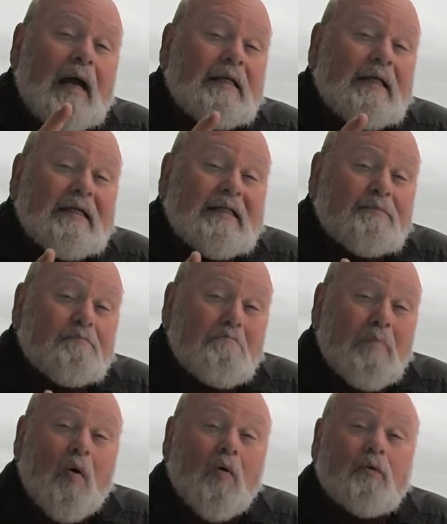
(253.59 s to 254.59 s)
and these
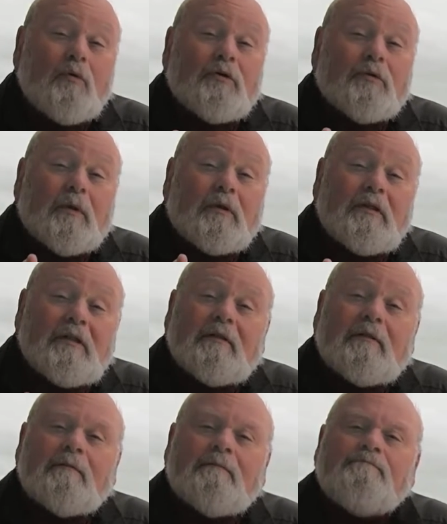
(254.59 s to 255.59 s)
bones will
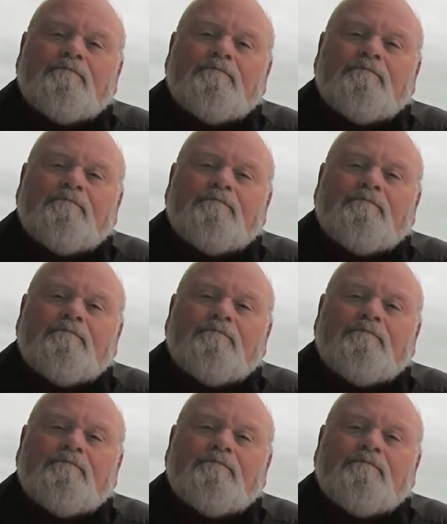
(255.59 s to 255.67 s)
live."